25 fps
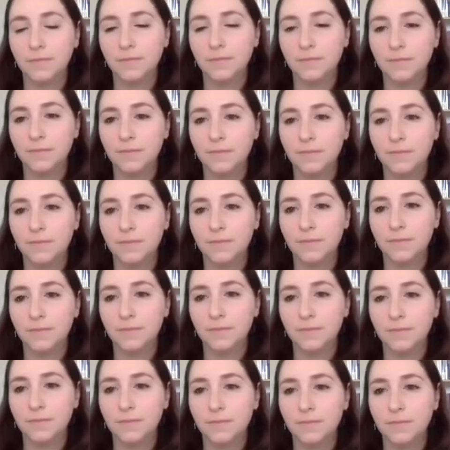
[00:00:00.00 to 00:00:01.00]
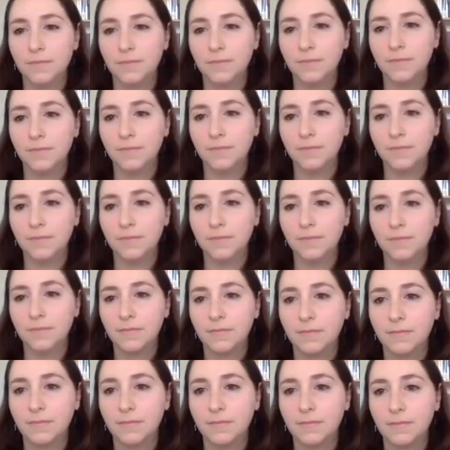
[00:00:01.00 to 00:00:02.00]
how did they look at this sort
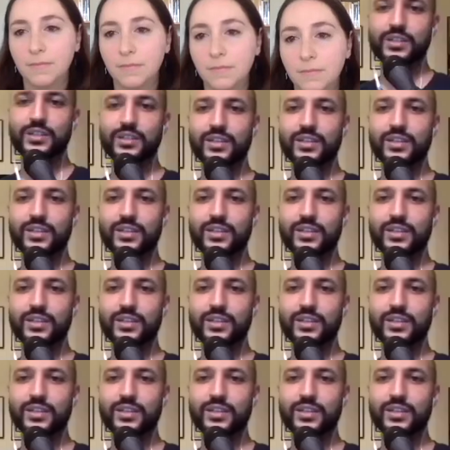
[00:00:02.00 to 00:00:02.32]
of pre